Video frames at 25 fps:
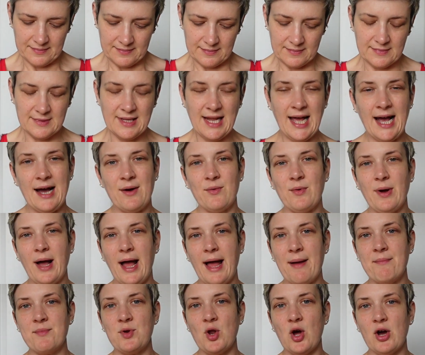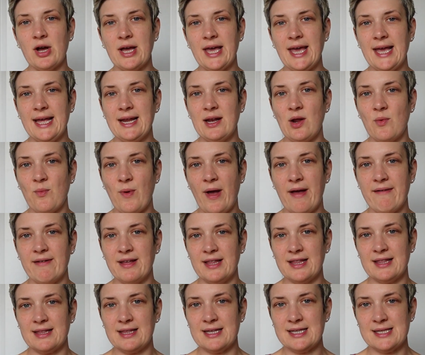Now I'm not keen on
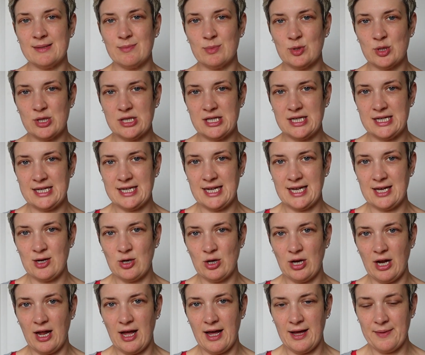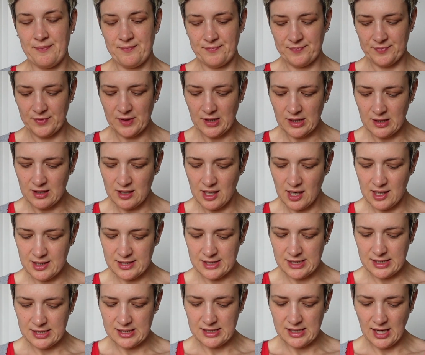wearing this mustardy colour,
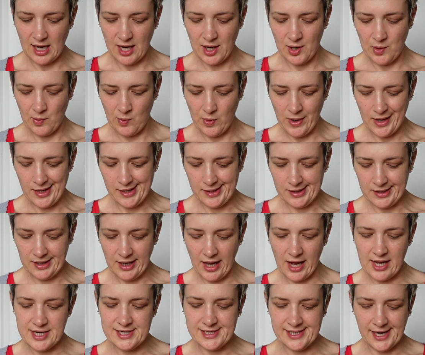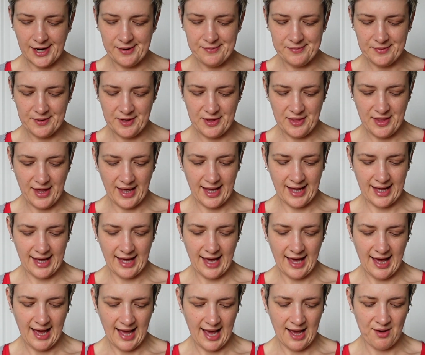so I don't think
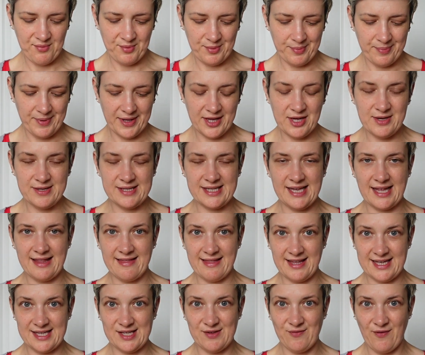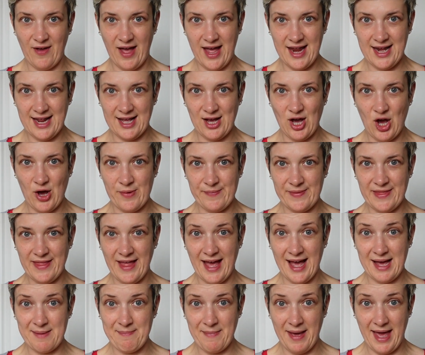I will be using this for any garment that
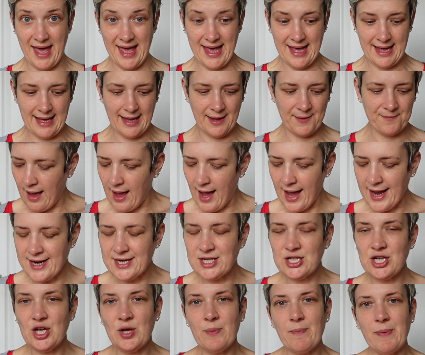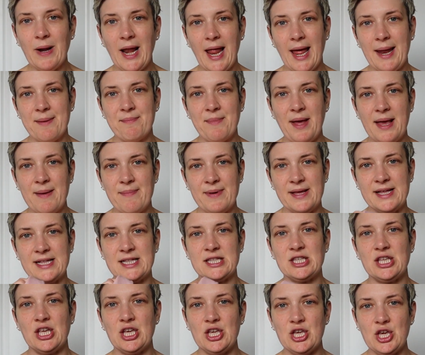I make. I do plan maybe
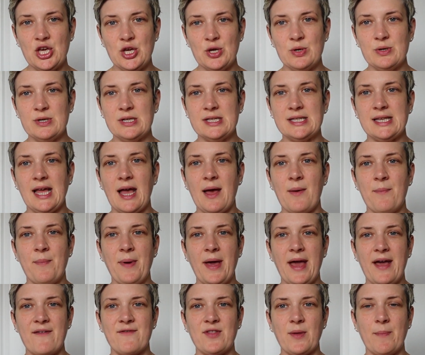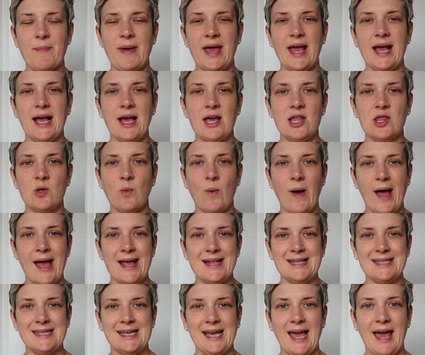to use a bit of the pink and the
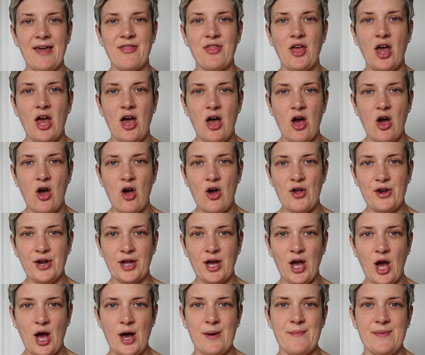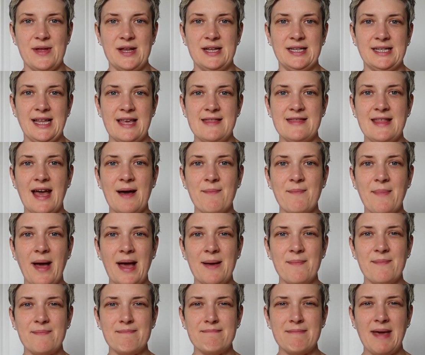white together on a garment, and that
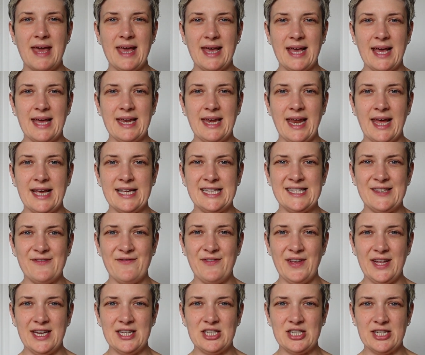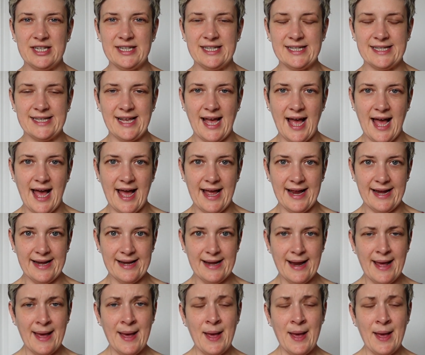might make a nice feature design.